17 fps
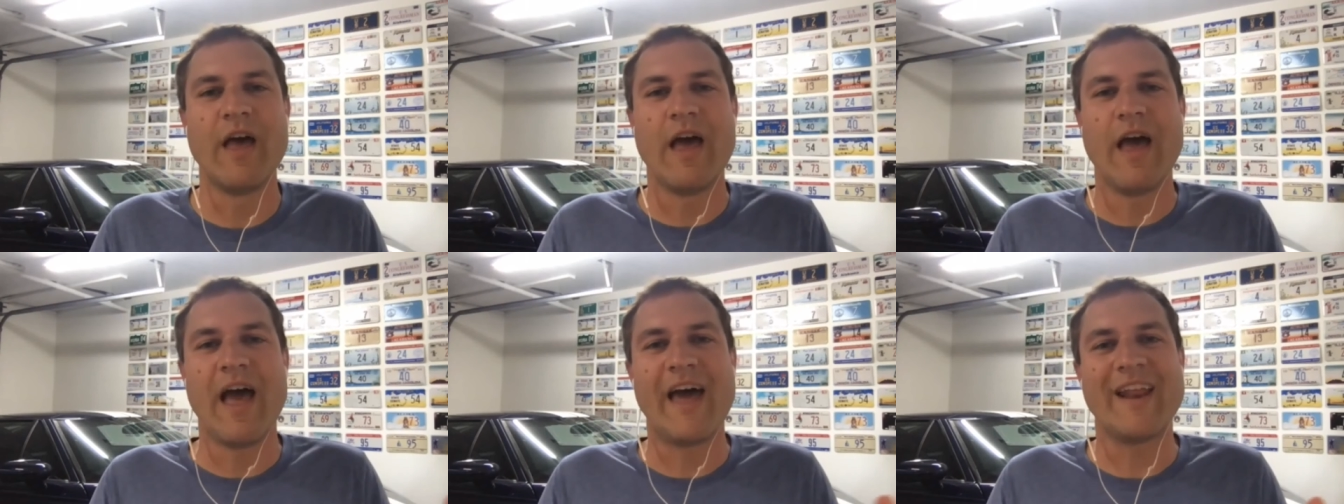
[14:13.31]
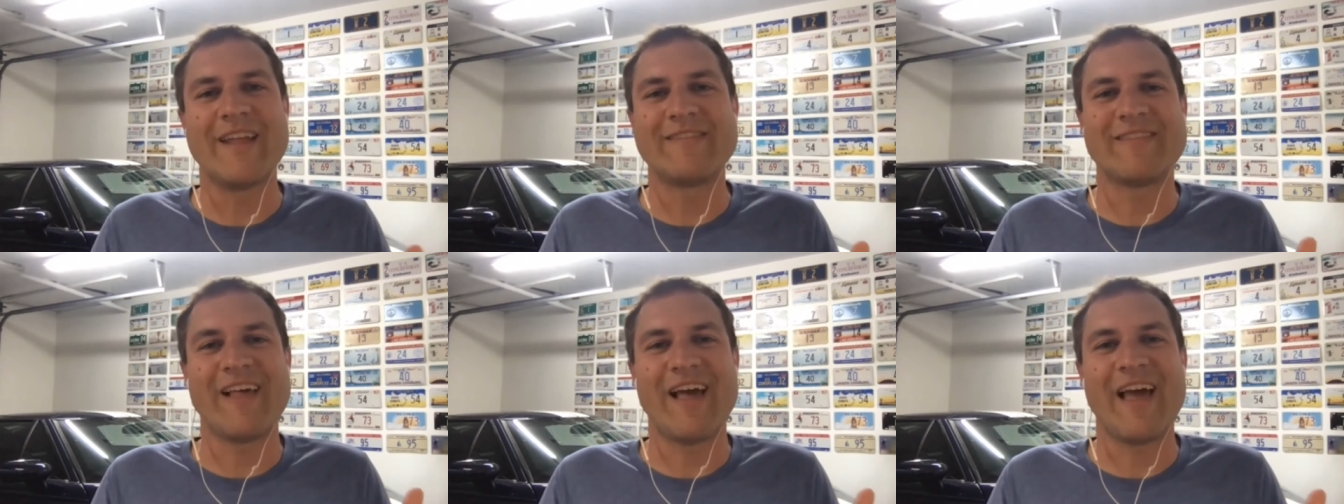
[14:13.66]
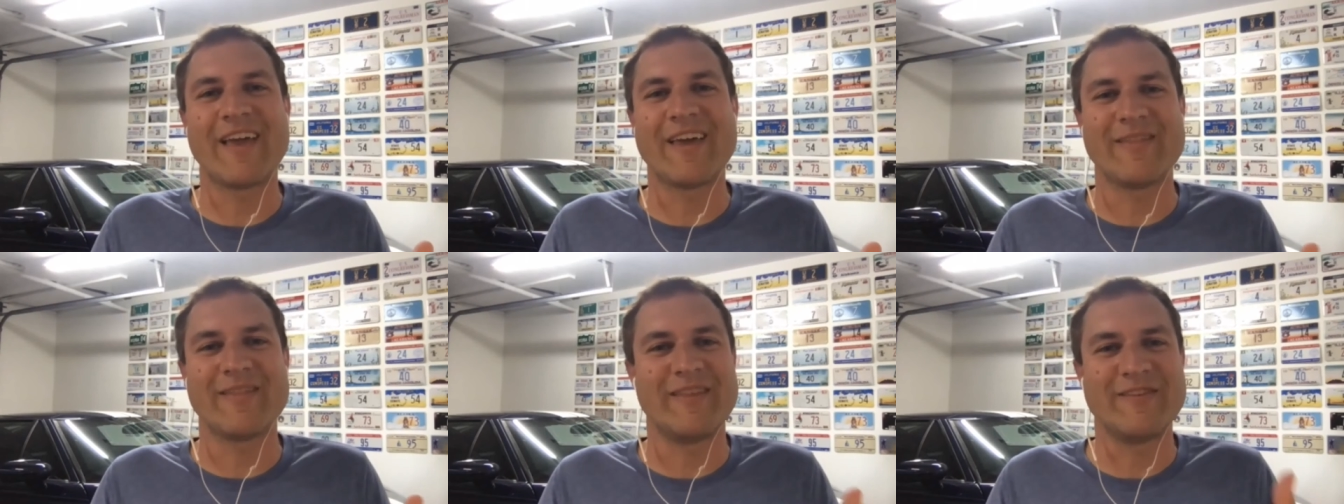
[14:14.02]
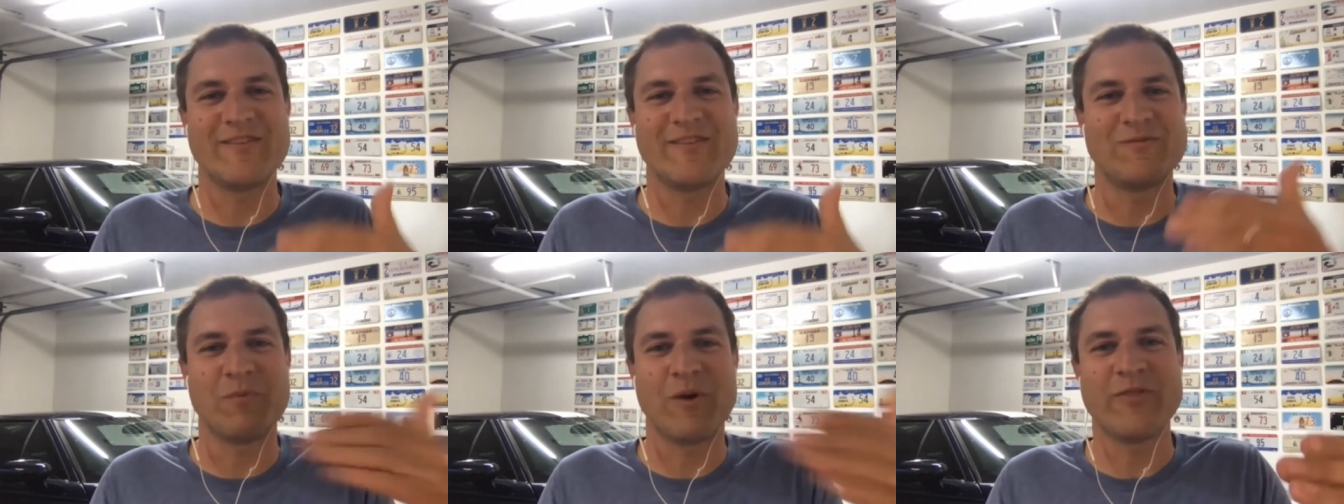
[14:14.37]
yeah and it's like
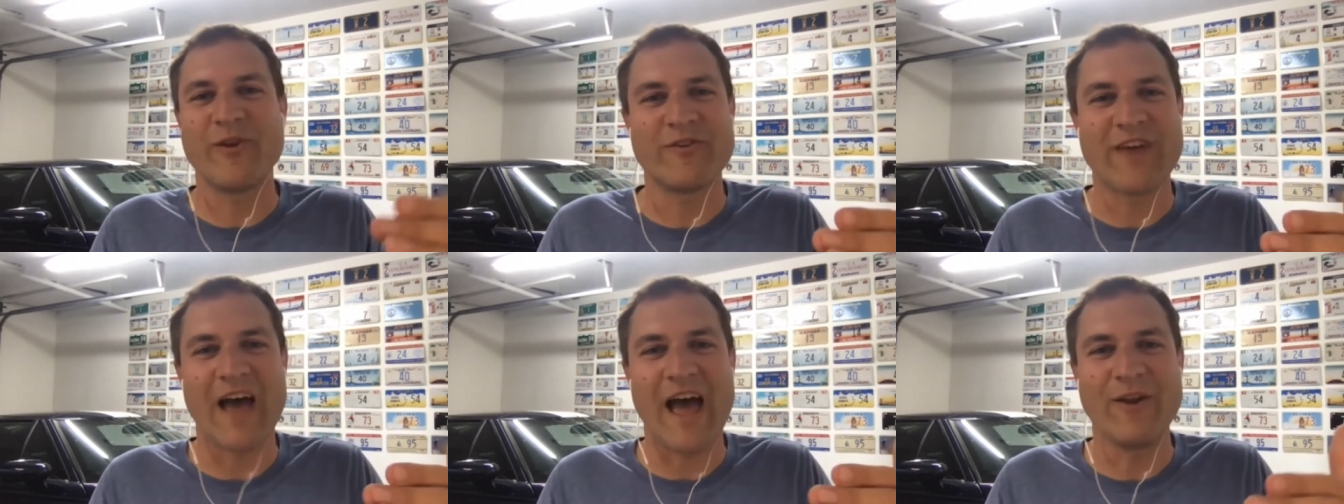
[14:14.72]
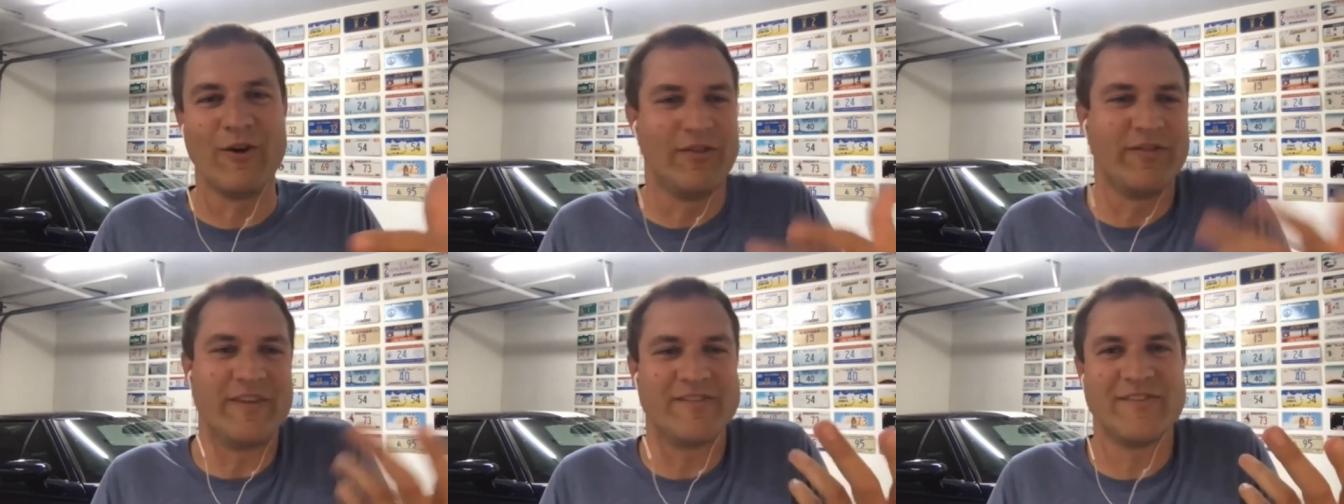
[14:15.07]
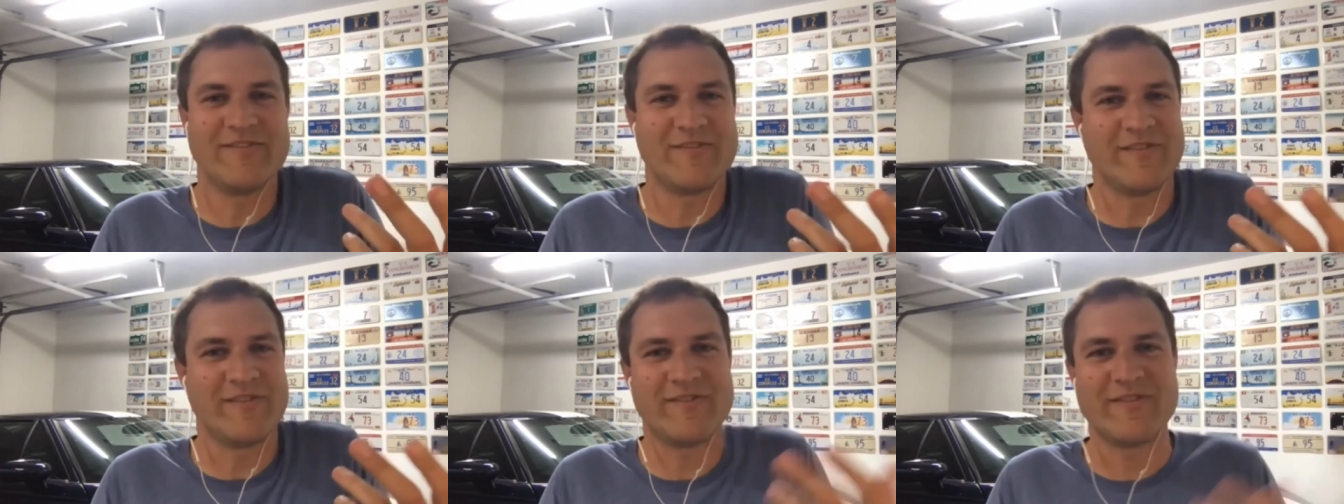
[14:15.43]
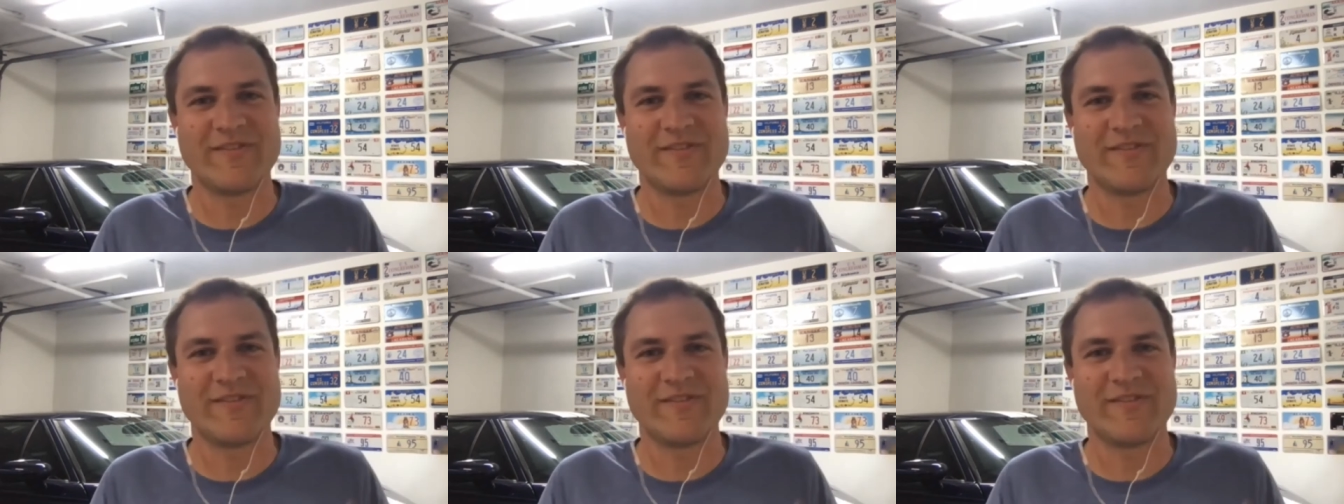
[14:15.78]
this is what they're titled i literally